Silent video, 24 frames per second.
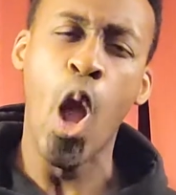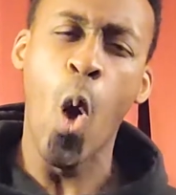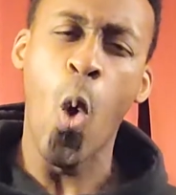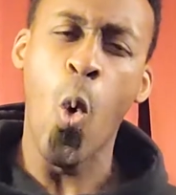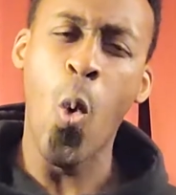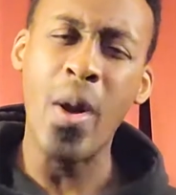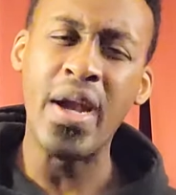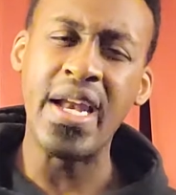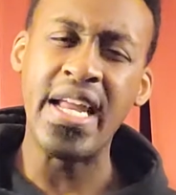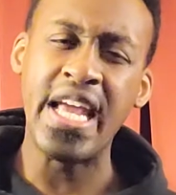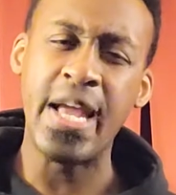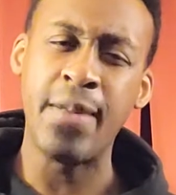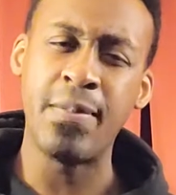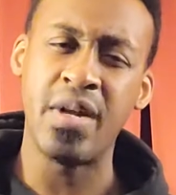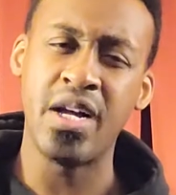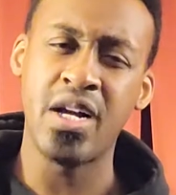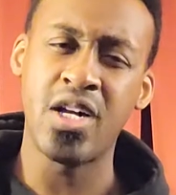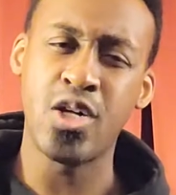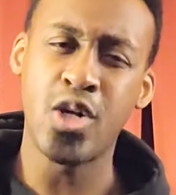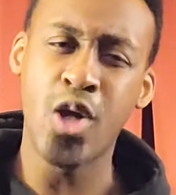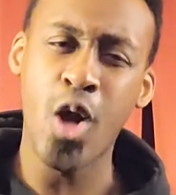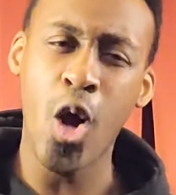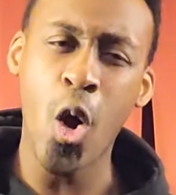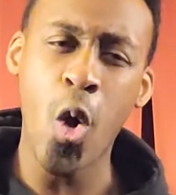wanted him to
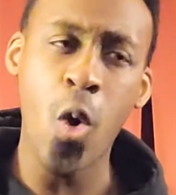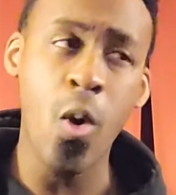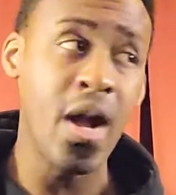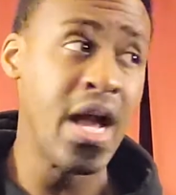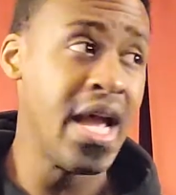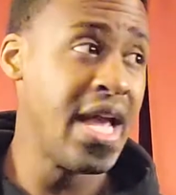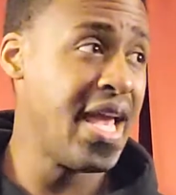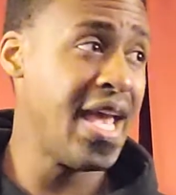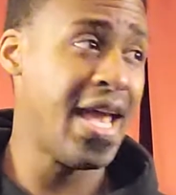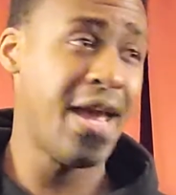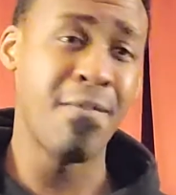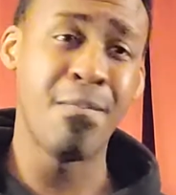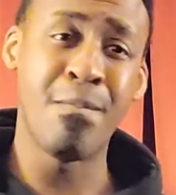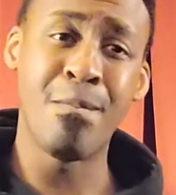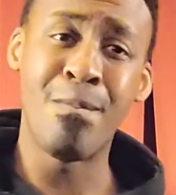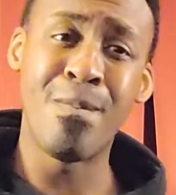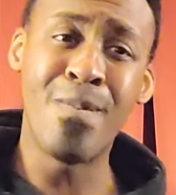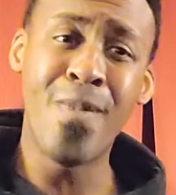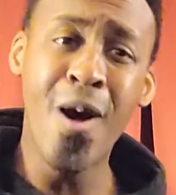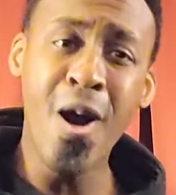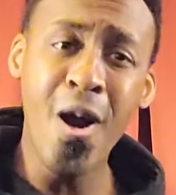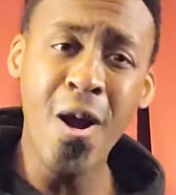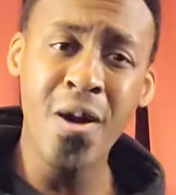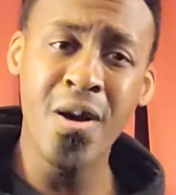go and
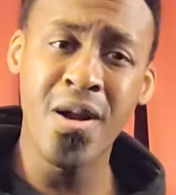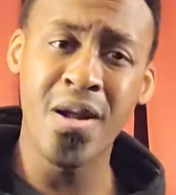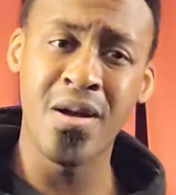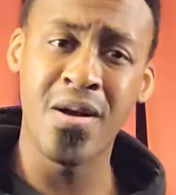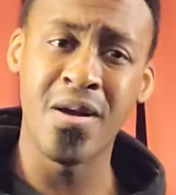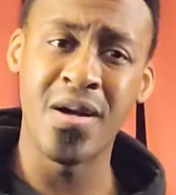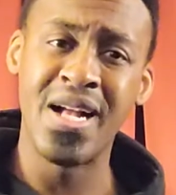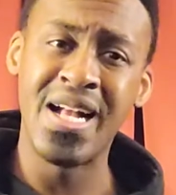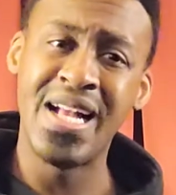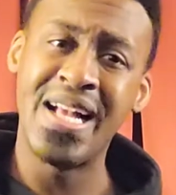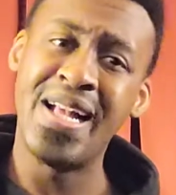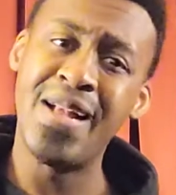murder